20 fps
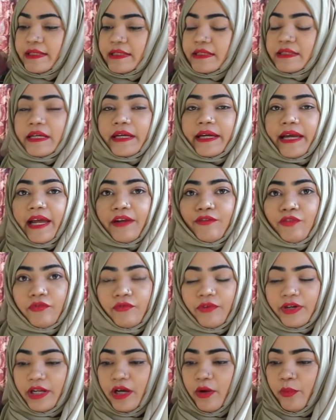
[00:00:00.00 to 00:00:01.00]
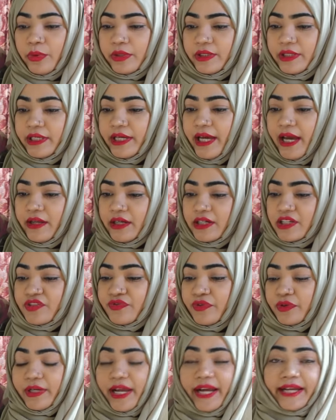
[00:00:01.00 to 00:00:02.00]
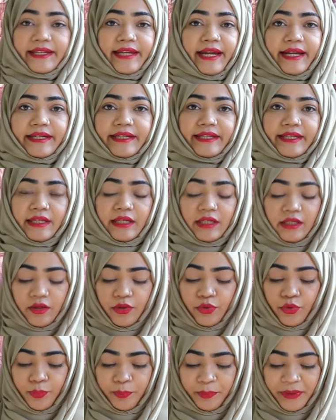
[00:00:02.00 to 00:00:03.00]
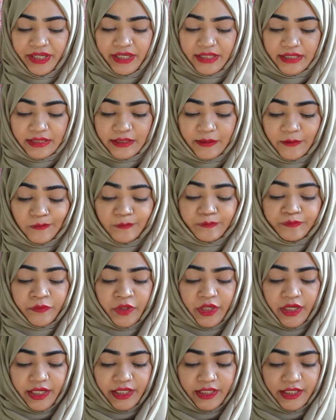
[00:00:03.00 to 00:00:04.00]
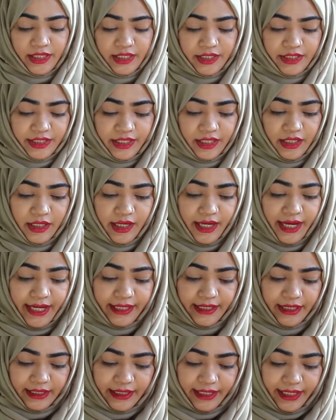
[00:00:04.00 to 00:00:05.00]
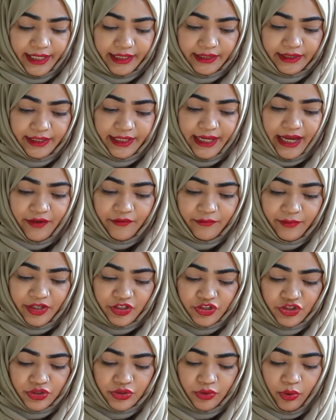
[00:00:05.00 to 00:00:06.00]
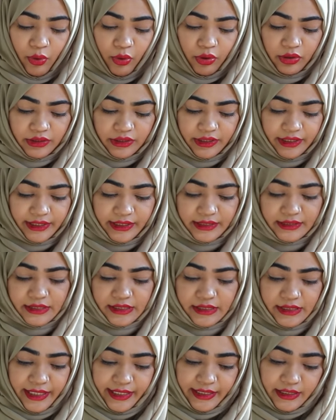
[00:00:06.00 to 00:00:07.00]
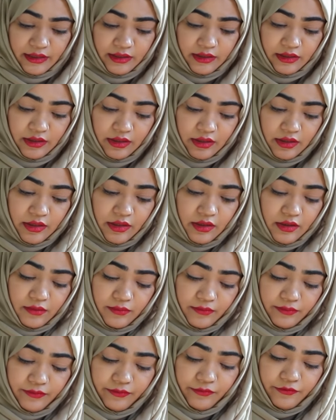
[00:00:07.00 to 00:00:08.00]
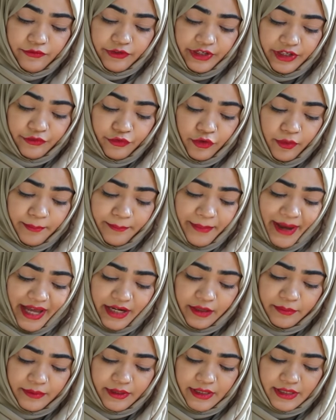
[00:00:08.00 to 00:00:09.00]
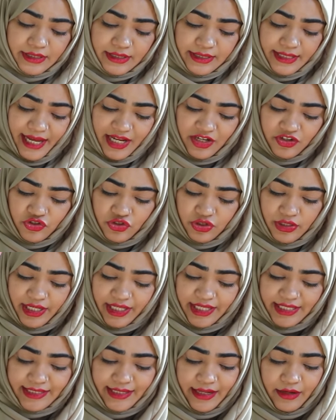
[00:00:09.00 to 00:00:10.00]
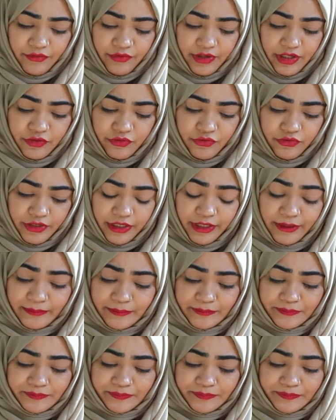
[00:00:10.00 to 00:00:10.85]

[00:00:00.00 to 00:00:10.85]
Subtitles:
It's again from Vanavidhi, and it is for 990 rupees in India, and again they have mentioned all the things. It's like free from parabens, natural and sulfate free.